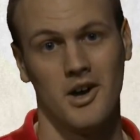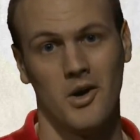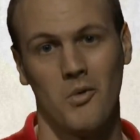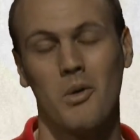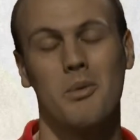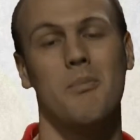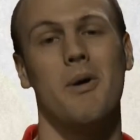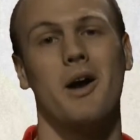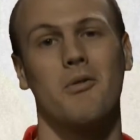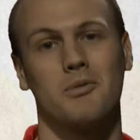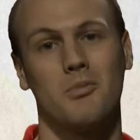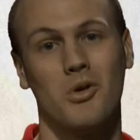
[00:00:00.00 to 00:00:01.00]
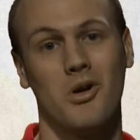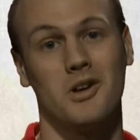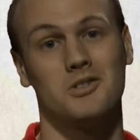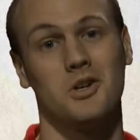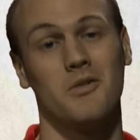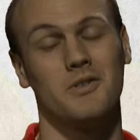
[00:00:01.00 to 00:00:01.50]
We'll be back with more
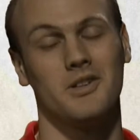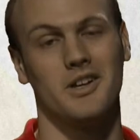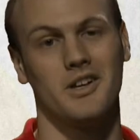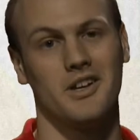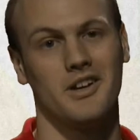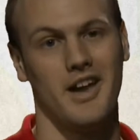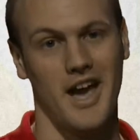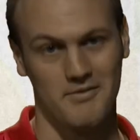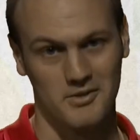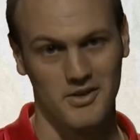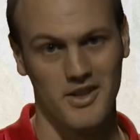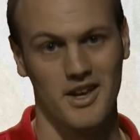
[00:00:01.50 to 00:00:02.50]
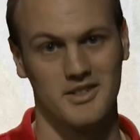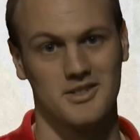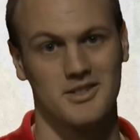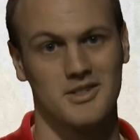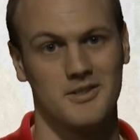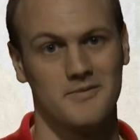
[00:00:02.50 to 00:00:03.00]
Arts Overlook after this.